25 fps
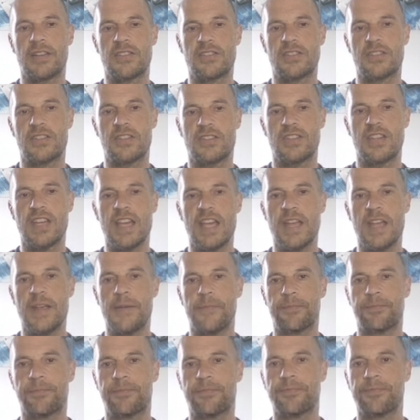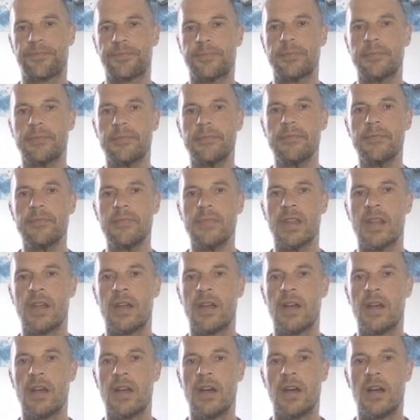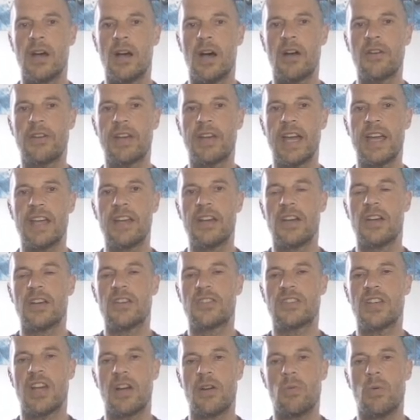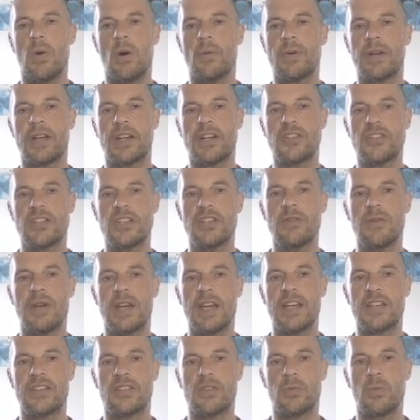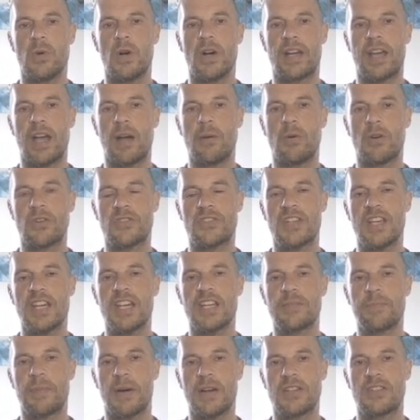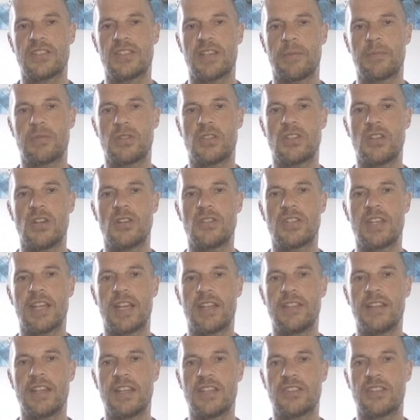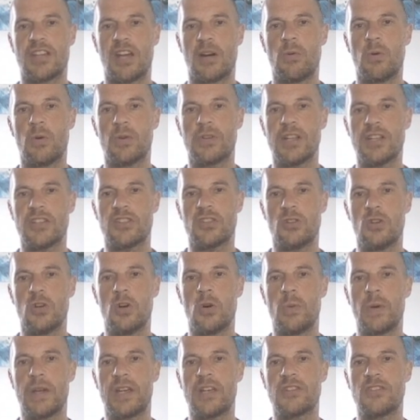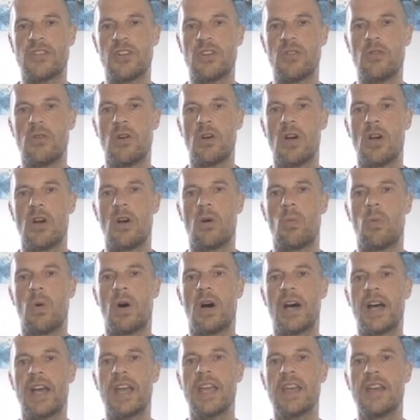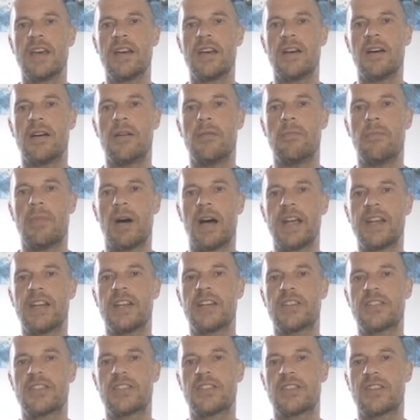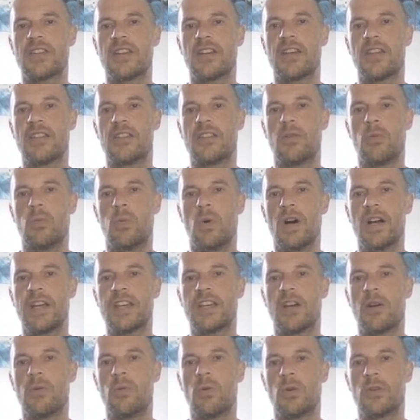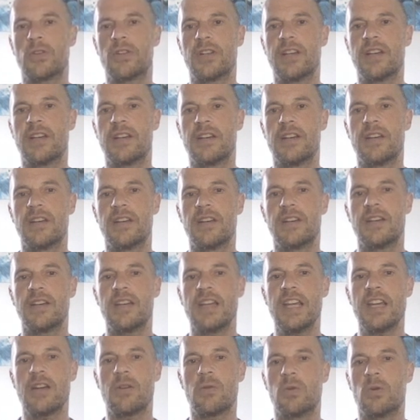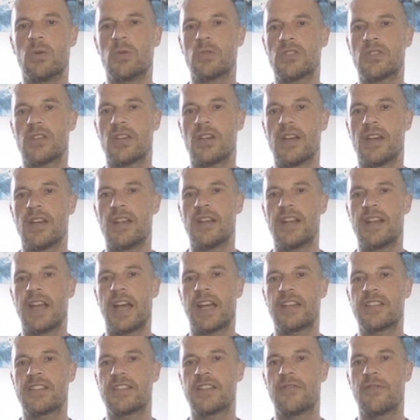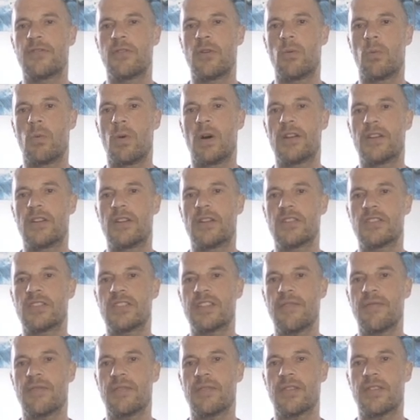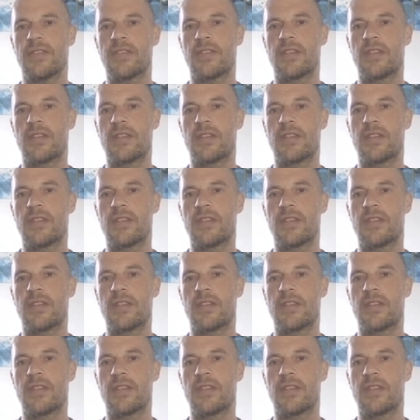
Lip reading: c. Okay, so what we're going to do is work out what c is by substituting in these coordinates, or we can do y minus the y coordinate equals negative 1/7